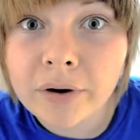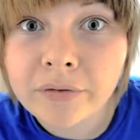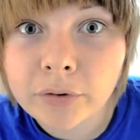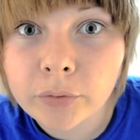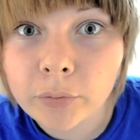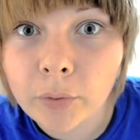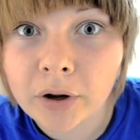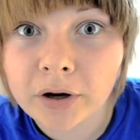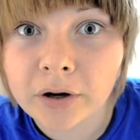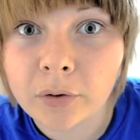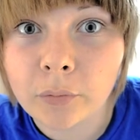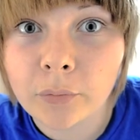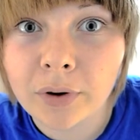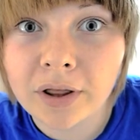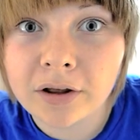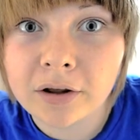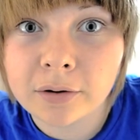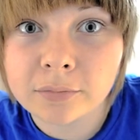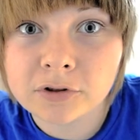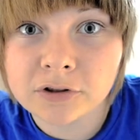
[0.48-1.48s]
everyone and
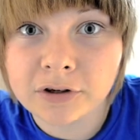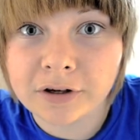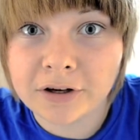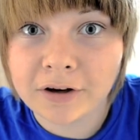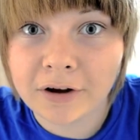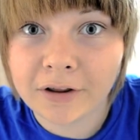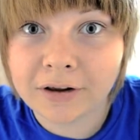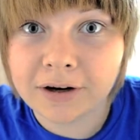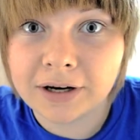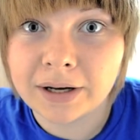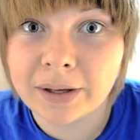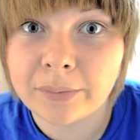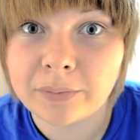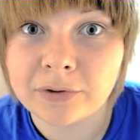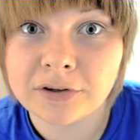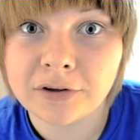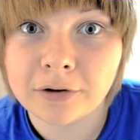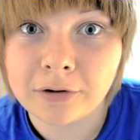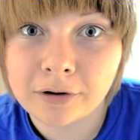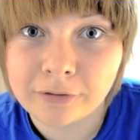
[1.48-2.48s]
welcome to another
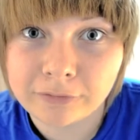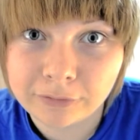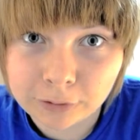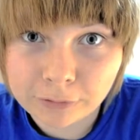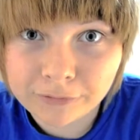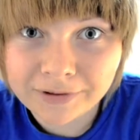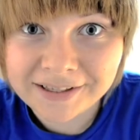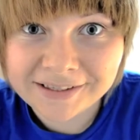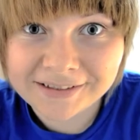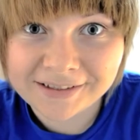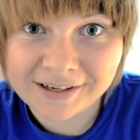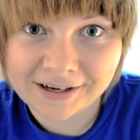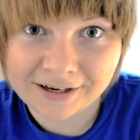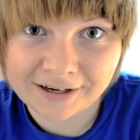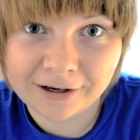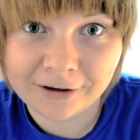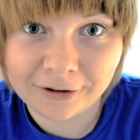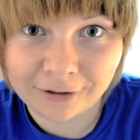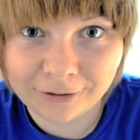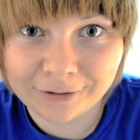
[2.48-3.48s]
episode of Louise's
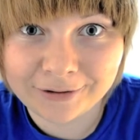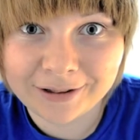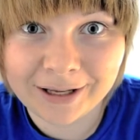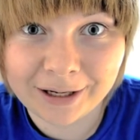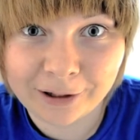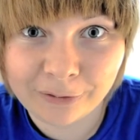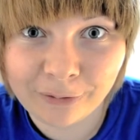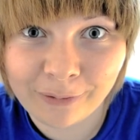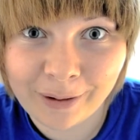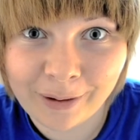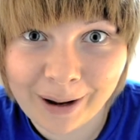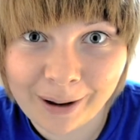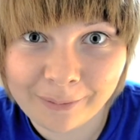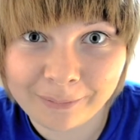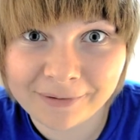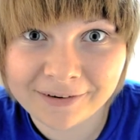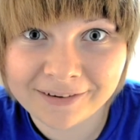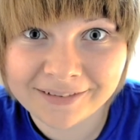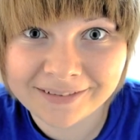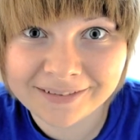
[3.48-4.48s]
hair look like
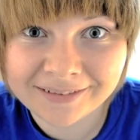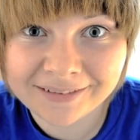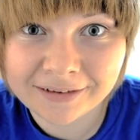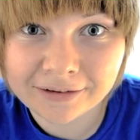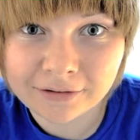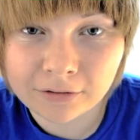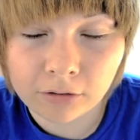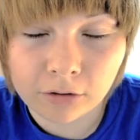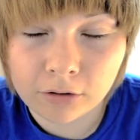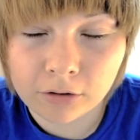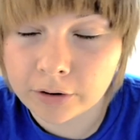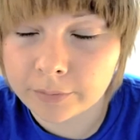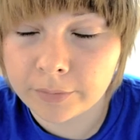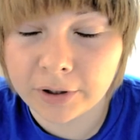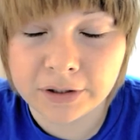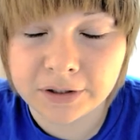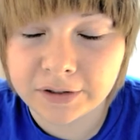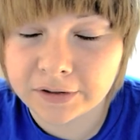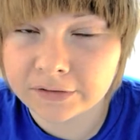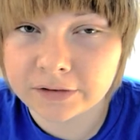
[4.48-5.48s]
crap. Or
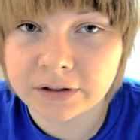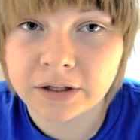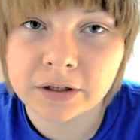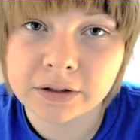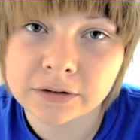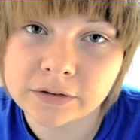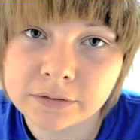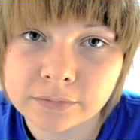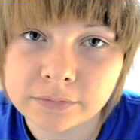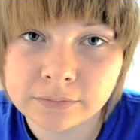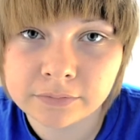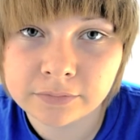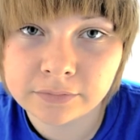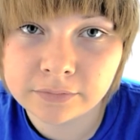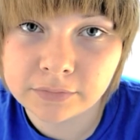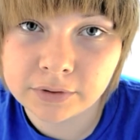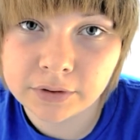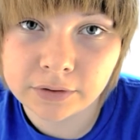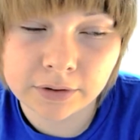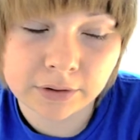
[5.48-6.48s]
Monday socks.
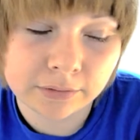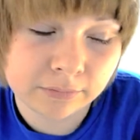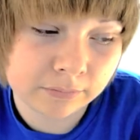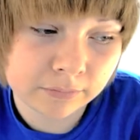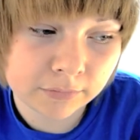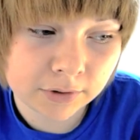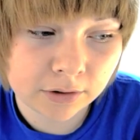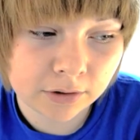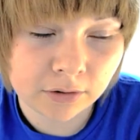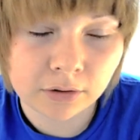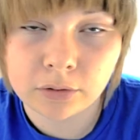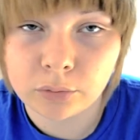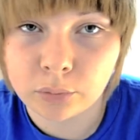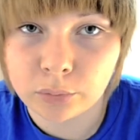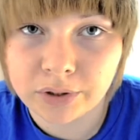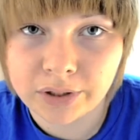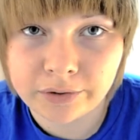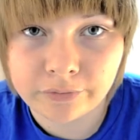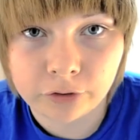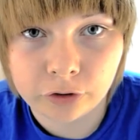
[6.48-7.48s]
You can call it
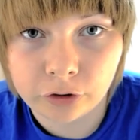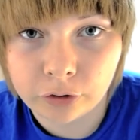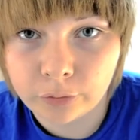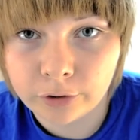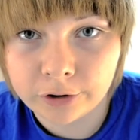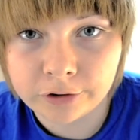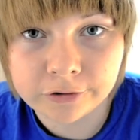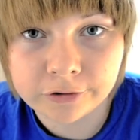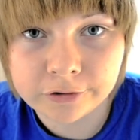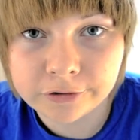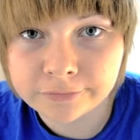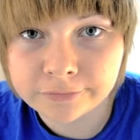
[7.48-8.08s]
whatever you want.